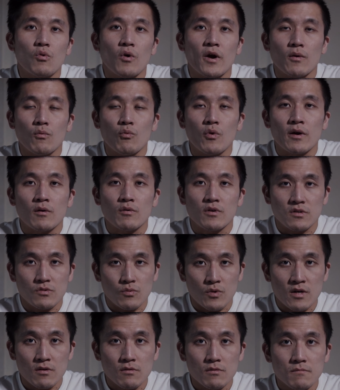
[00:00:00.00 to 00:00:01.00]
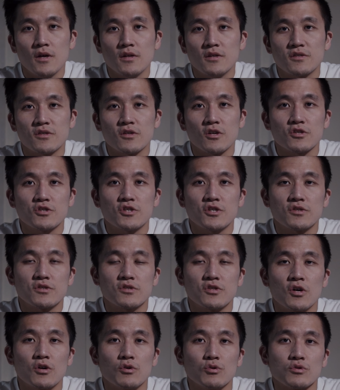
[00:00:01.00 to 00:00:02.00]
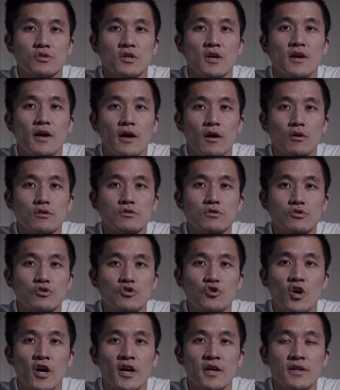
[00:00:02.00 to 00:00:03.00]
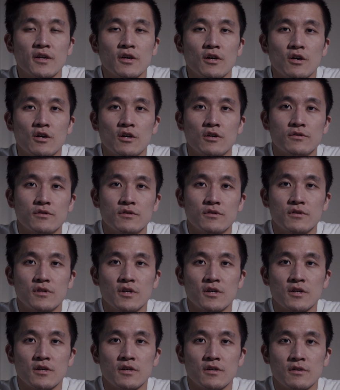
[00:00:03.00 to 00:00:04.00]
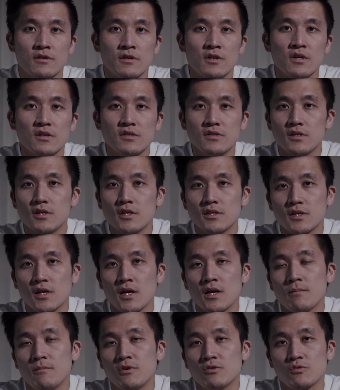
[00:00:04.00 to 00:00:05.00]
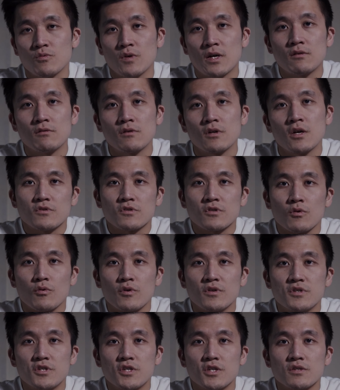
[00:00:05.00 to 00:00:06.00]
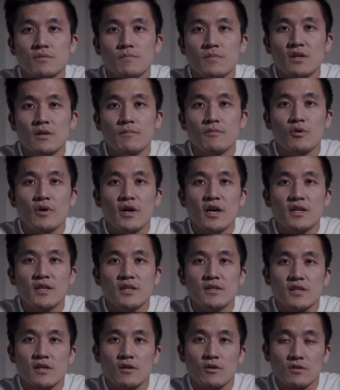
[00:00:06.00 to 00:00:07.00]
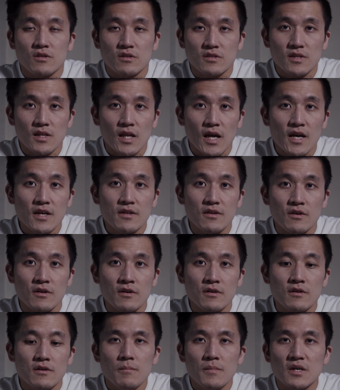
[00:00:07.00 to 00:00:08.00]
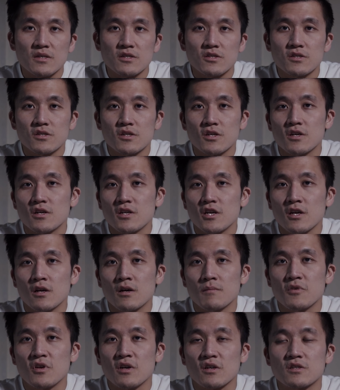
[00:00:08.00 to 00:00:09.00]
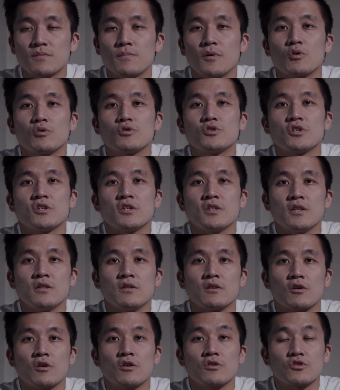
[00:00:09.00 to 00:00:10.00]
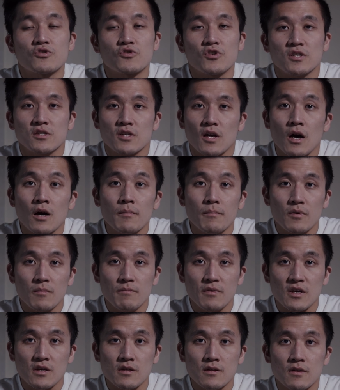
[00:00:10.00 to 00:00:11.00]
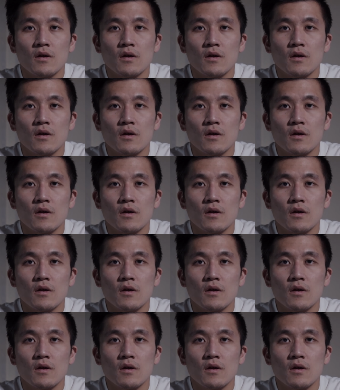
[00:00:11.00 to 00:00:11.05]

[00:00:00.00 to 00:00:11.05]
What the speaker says: quite well as well. And it's not just those, I also tried it on the cityscape as well, so it's just minimal editing on the slider. By just turning up the exposure and the contrast up a bit,